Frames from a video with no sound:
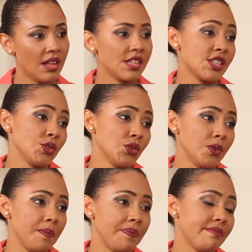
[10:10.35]

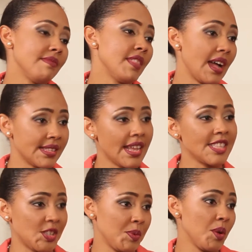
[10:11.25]
So that
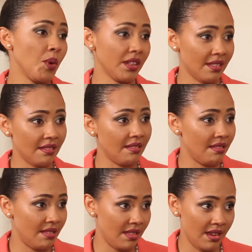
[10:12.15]
tends to be what
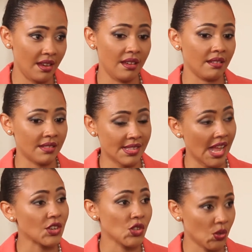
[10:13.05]
the
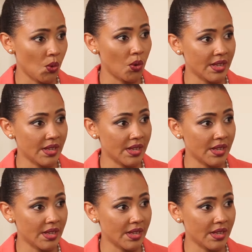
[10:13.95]
status quo